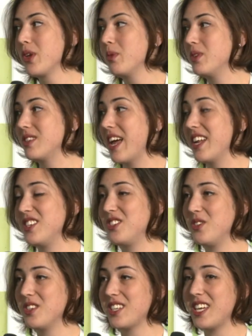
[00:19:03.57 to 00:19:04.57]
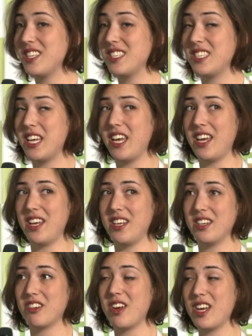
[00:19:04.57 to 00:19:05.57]
was that as soon as I
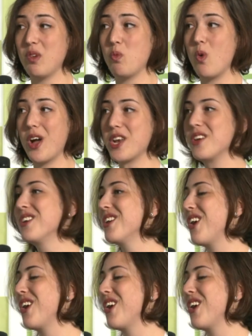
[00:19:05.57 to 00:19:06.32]
created one